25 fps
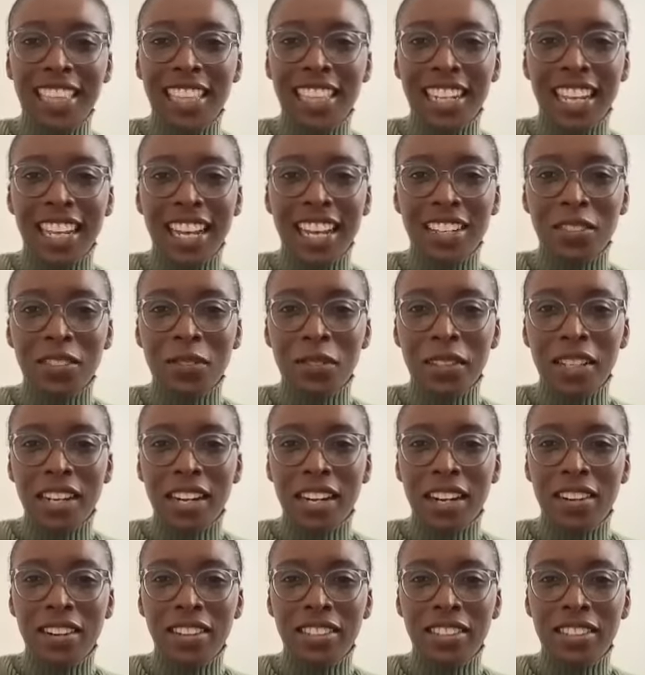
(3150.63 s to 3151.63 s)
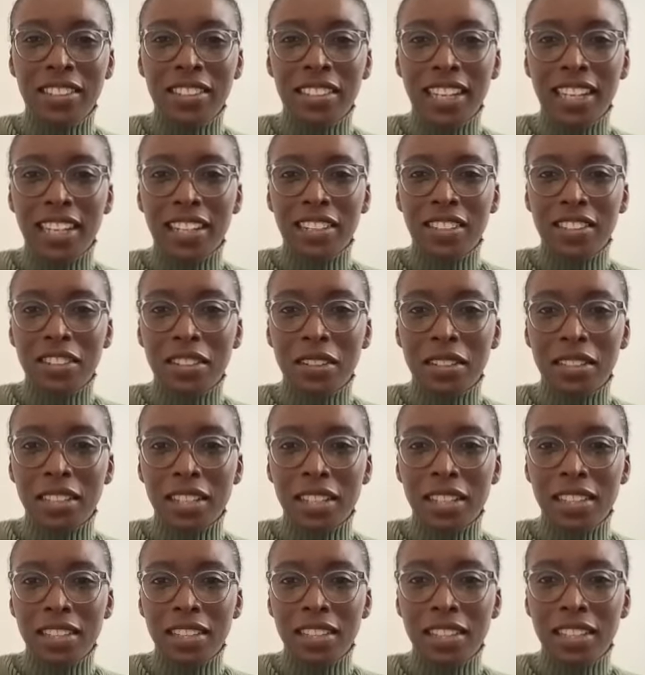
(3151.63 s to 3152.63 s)
The last one that I'll just answer, because
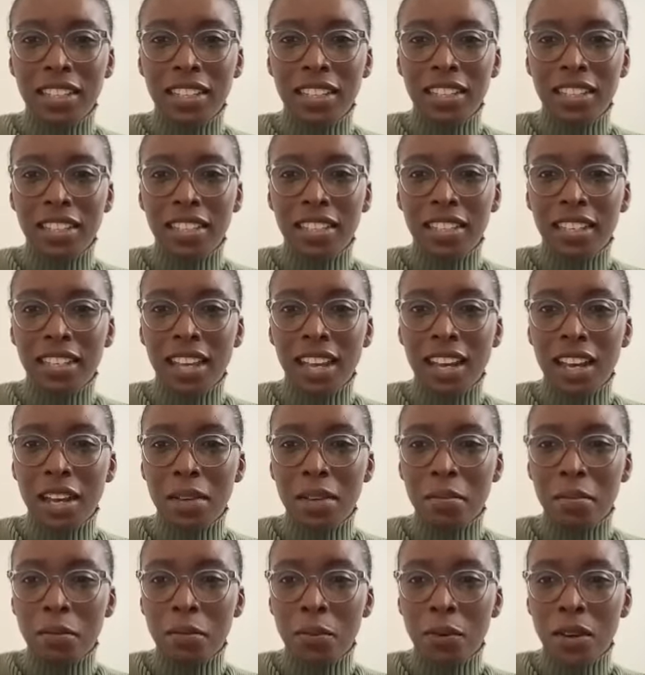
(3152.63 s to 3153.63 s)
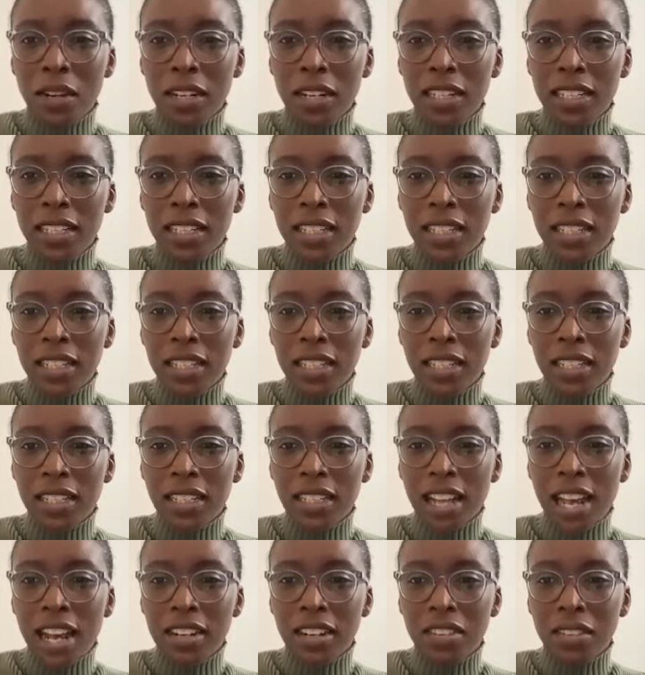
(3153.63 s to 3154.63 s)
I see it, is
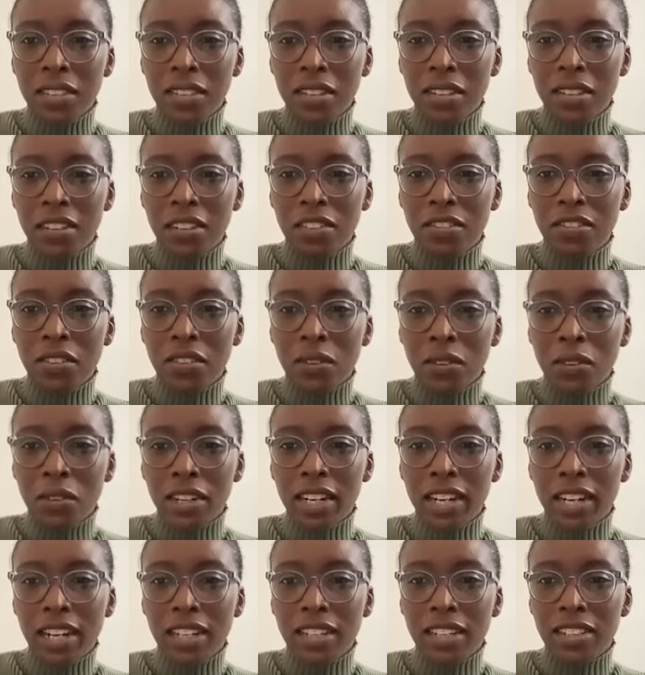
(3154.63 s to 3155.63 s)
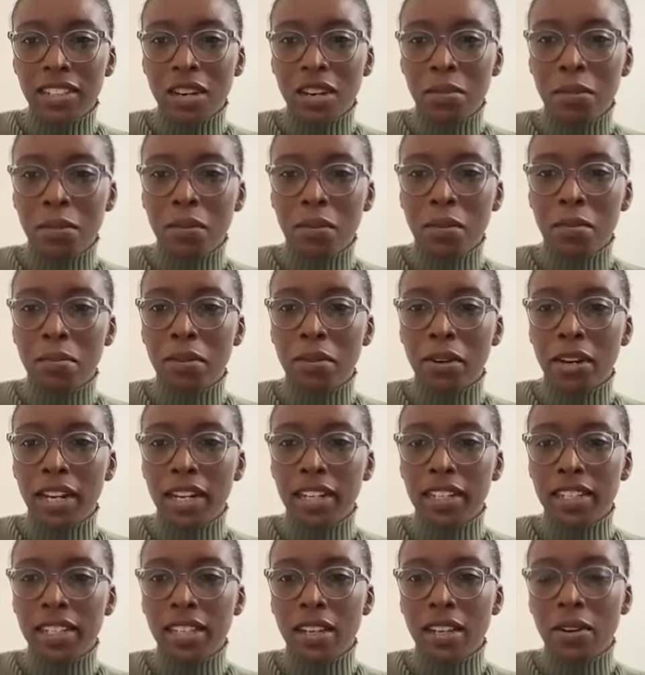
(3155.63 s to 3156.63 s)
how does the Folklore Connect determine what
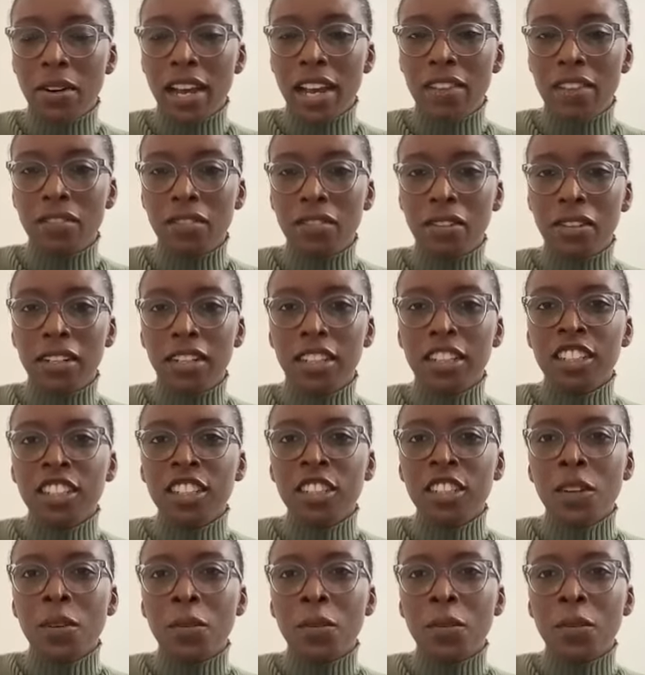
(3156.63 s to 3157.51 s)
brands they'll have on?